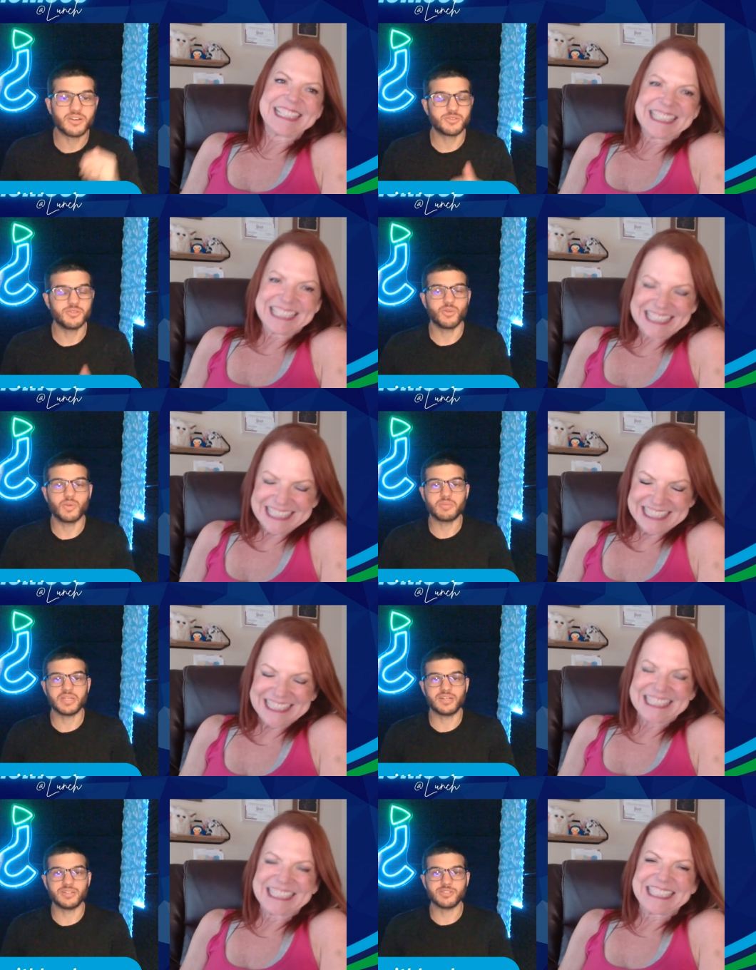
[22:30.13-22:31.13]
Speaker 1: toss your
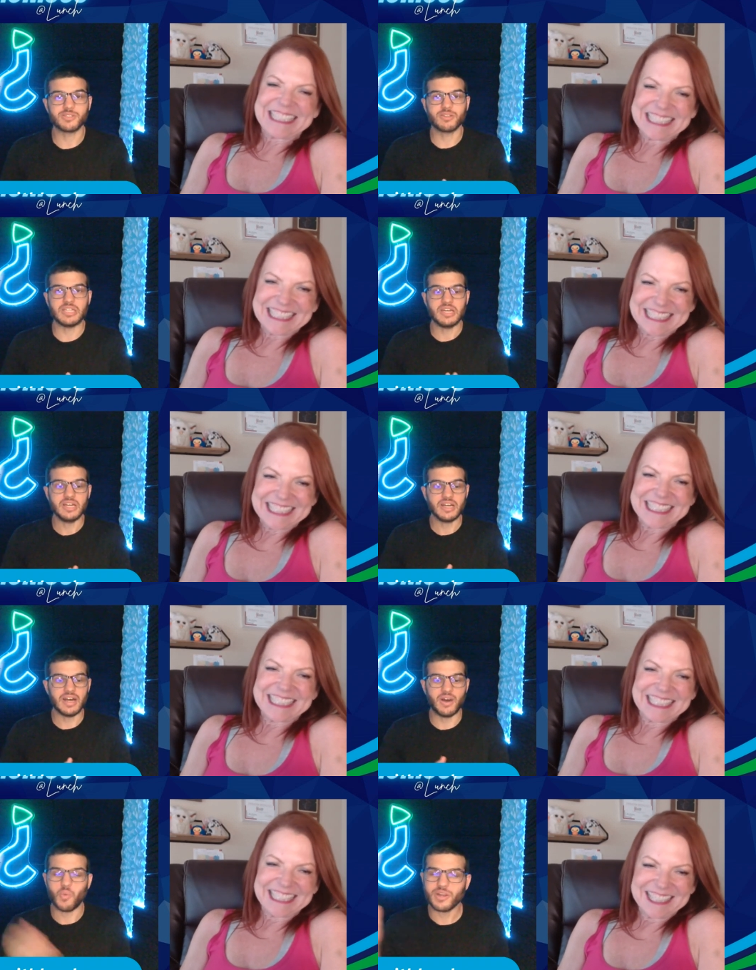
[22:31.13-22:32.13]
website on the screen.
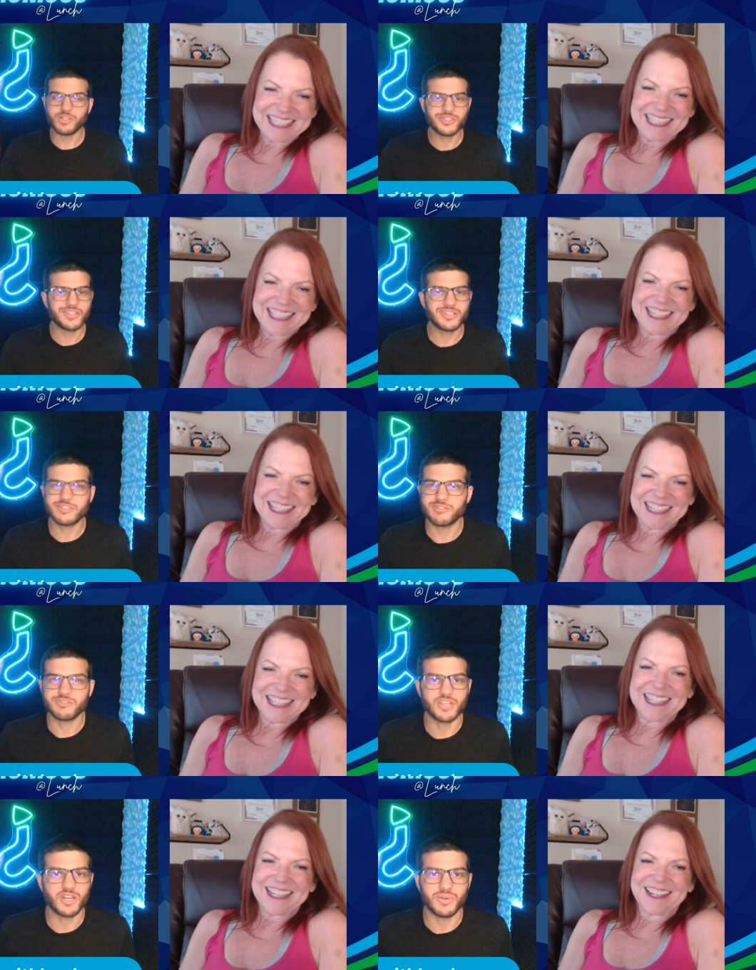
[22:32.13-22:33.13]
Uh, where should the
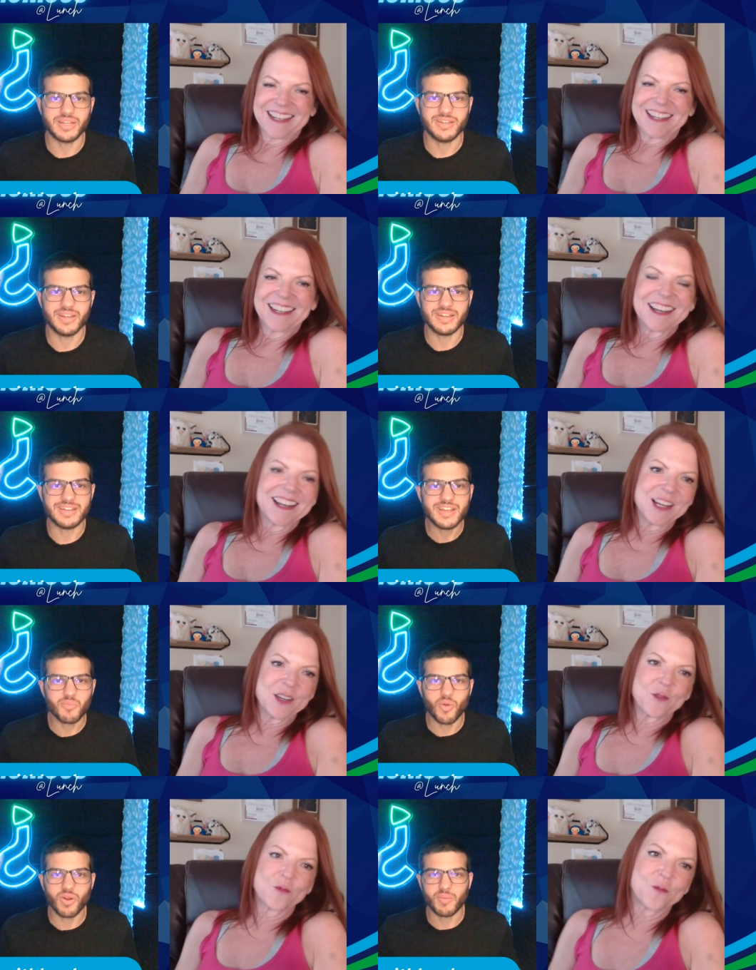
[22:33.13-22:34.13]
listeners go and and
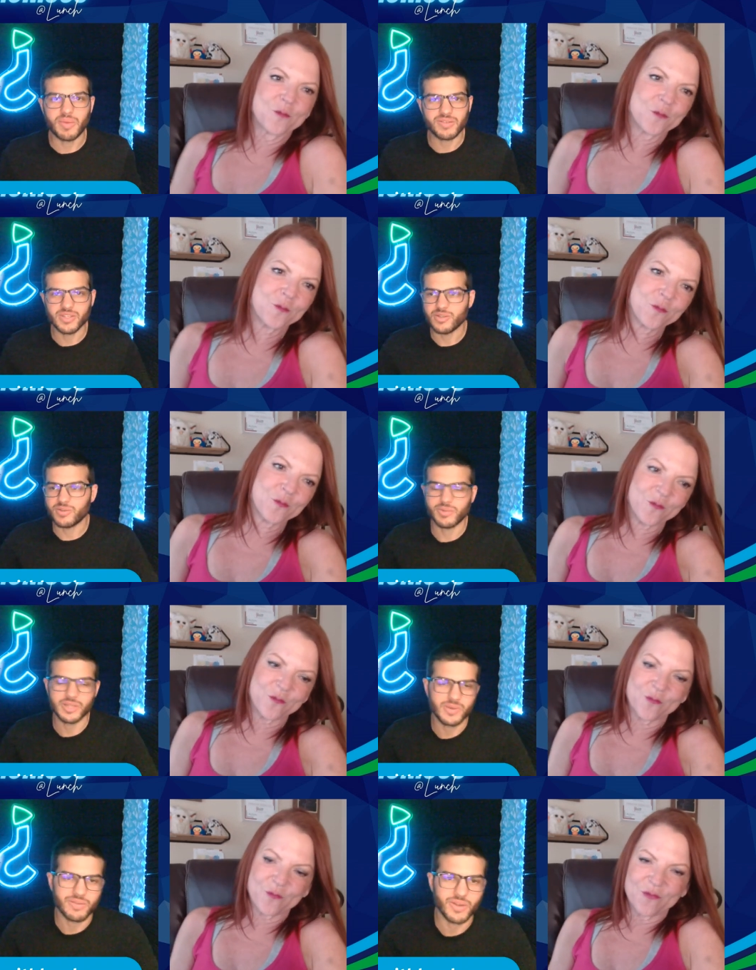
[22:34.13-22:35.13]
hear more about you and
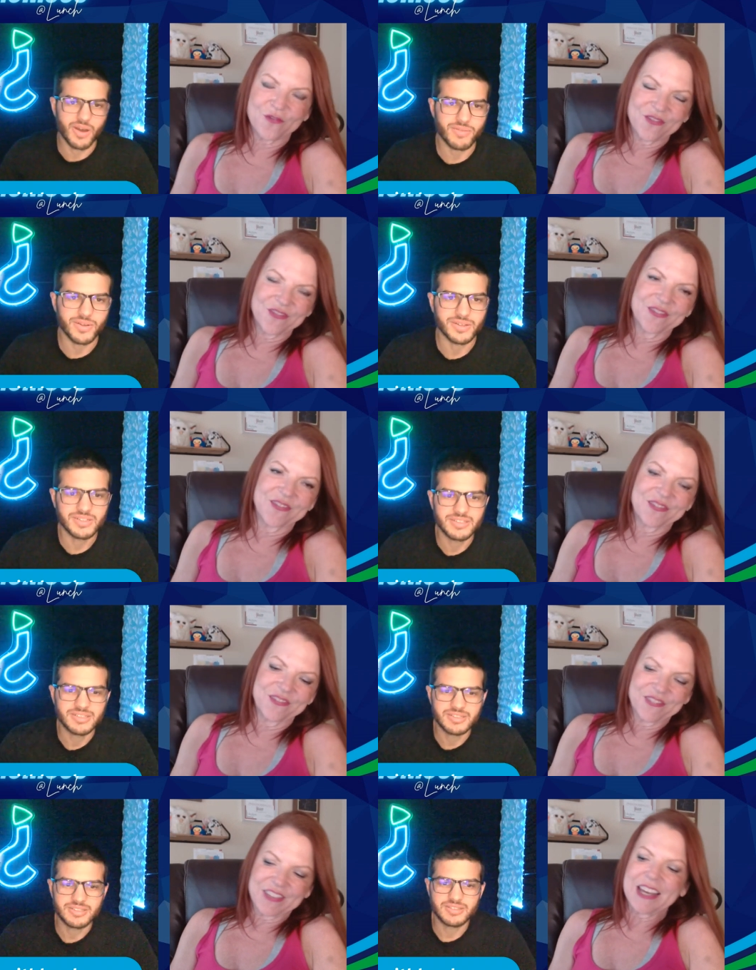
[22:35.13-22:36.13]
what you have to offer?
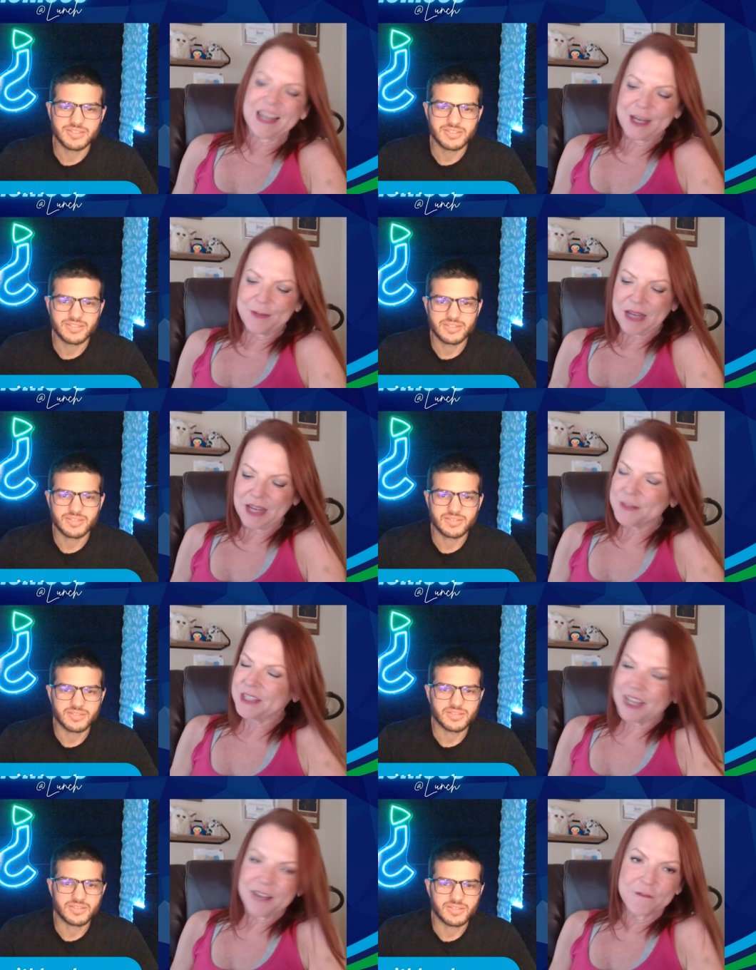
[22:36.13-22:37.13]
Speaker 2: Um, I would
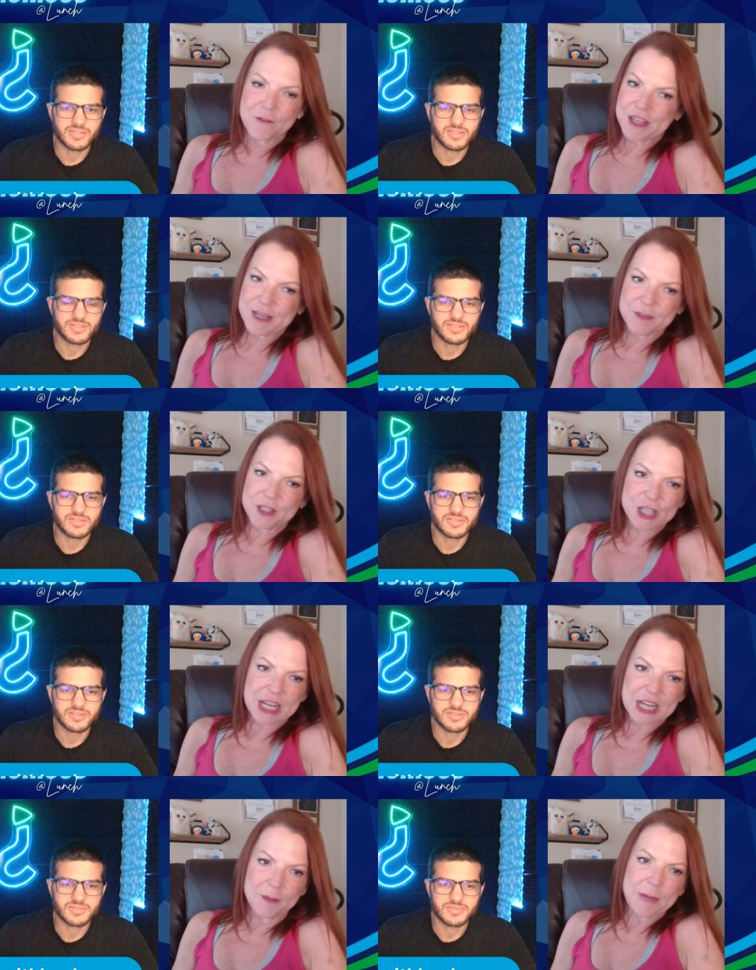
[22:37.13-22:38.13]
love for them to
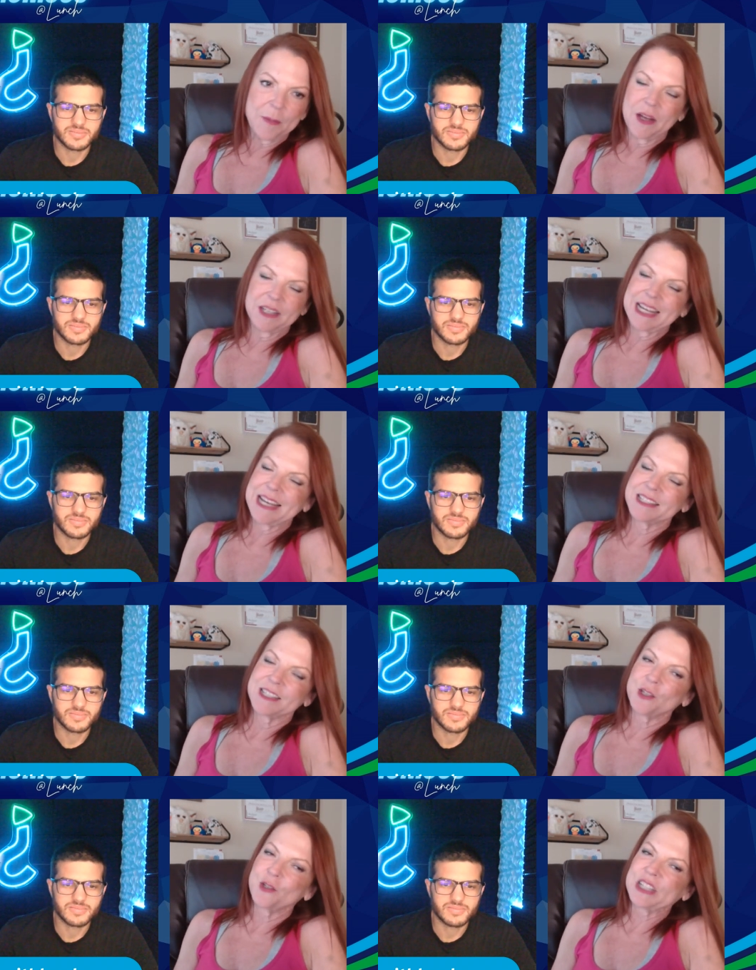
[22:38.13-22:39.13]
check out my podcast,
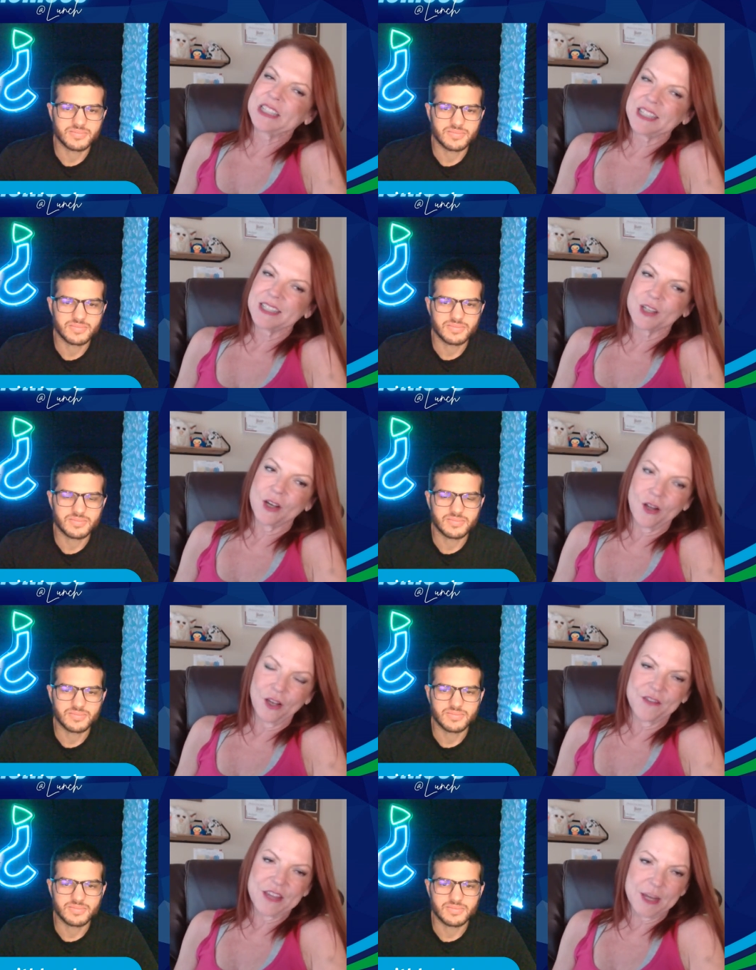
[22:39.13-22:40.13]
and you can link to all
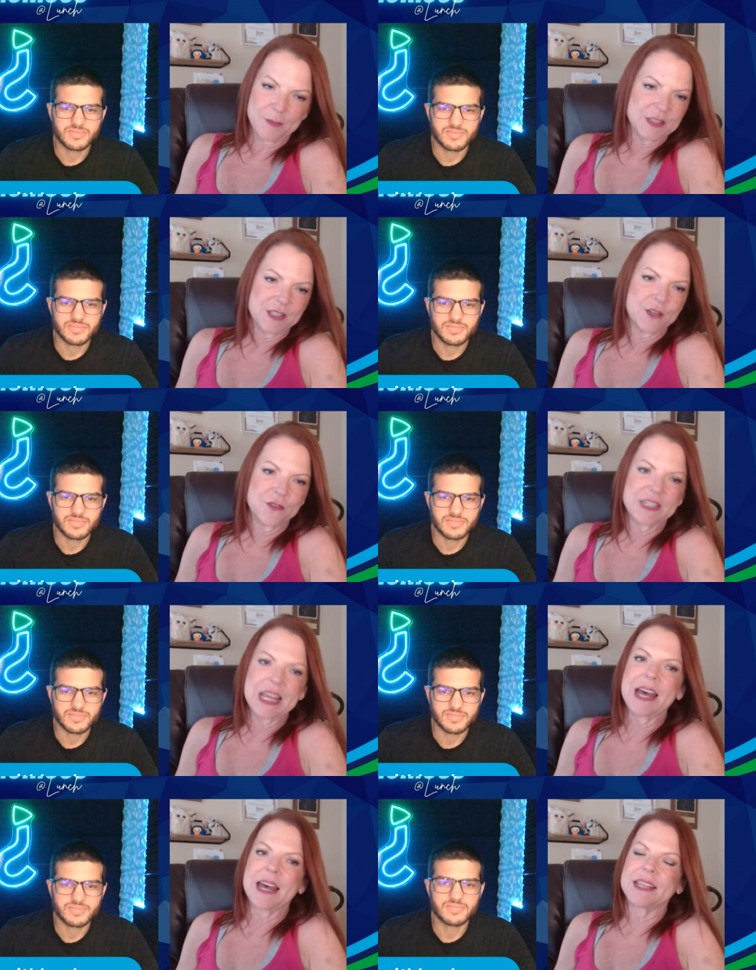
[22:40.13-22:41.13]
of the episodes
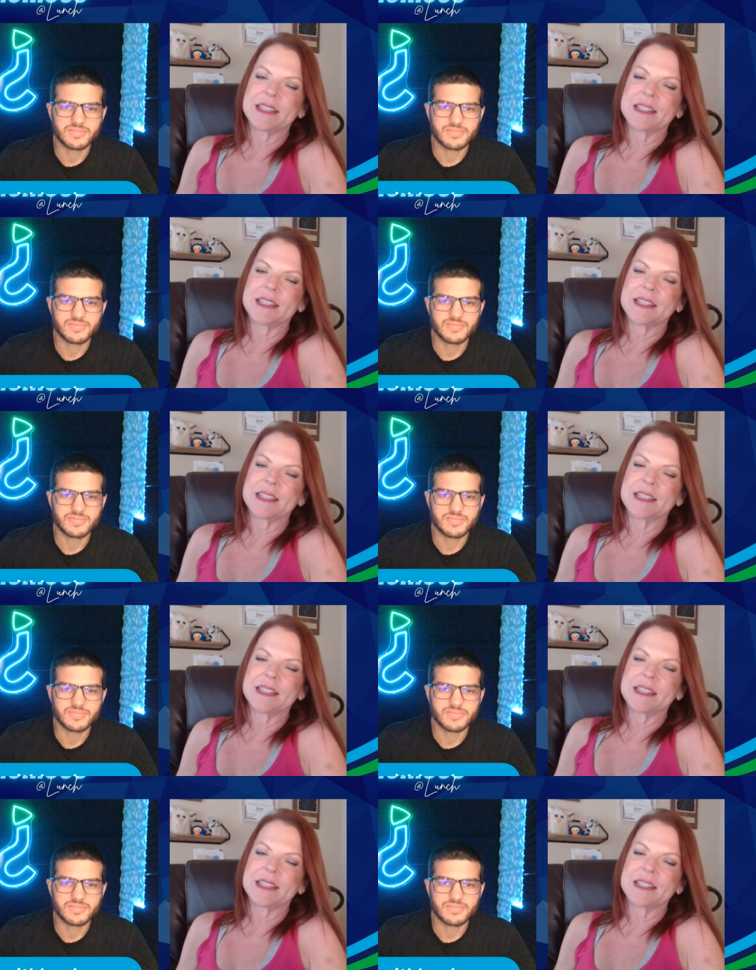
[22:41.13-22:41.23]
at